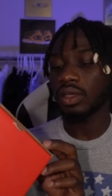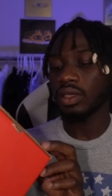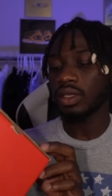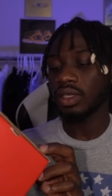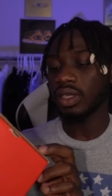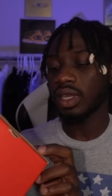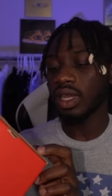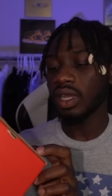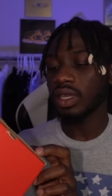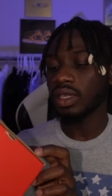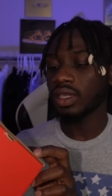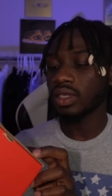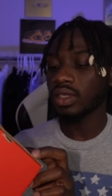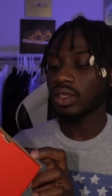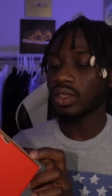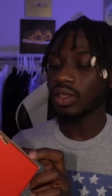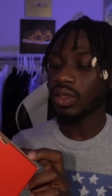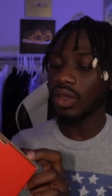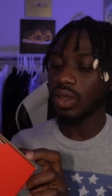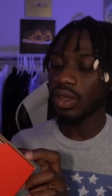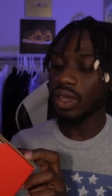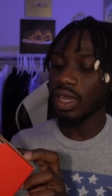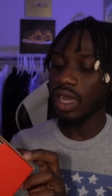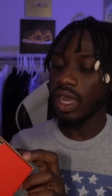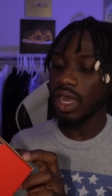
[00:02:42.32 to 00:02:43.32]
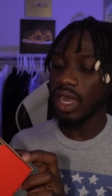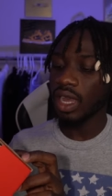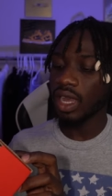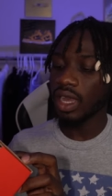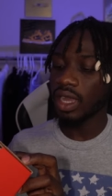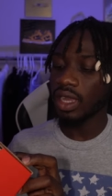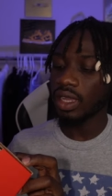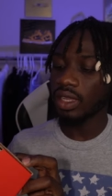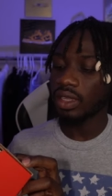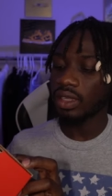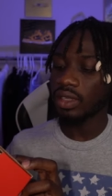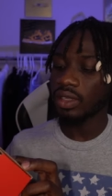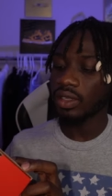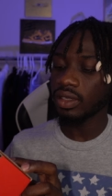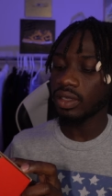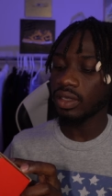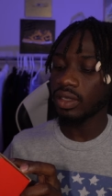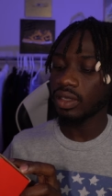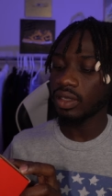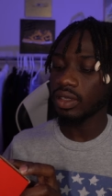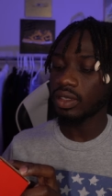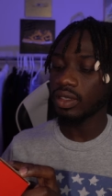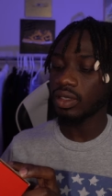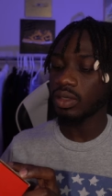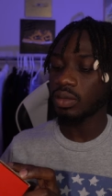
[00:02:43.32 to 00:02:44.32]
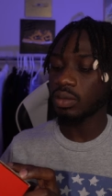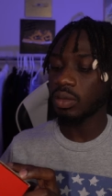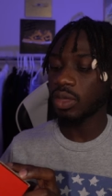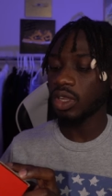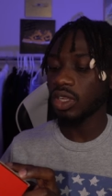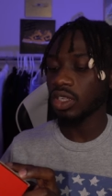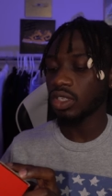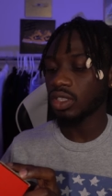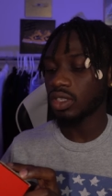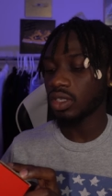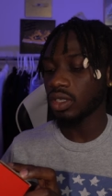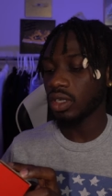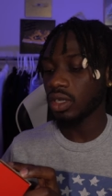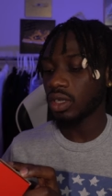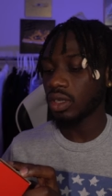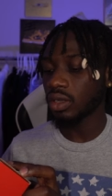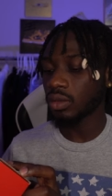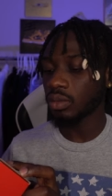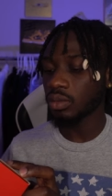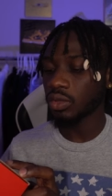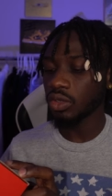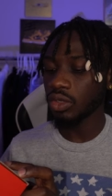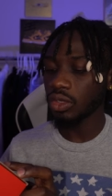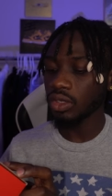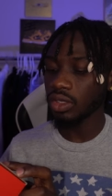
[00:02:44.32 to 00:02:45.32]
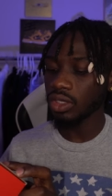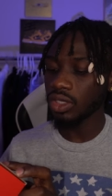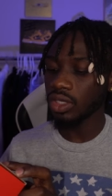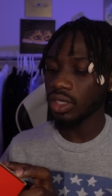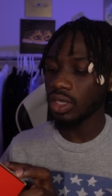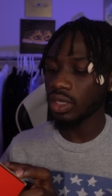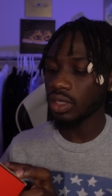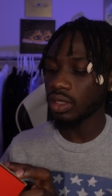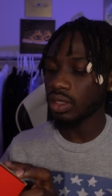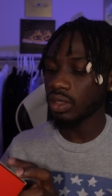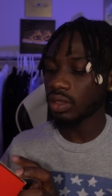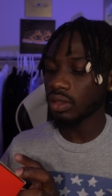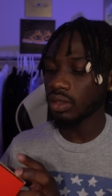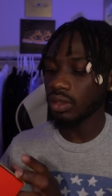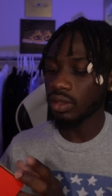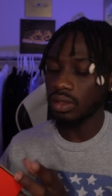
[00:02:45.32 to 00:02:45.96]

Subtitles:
Nike Dunk High special project.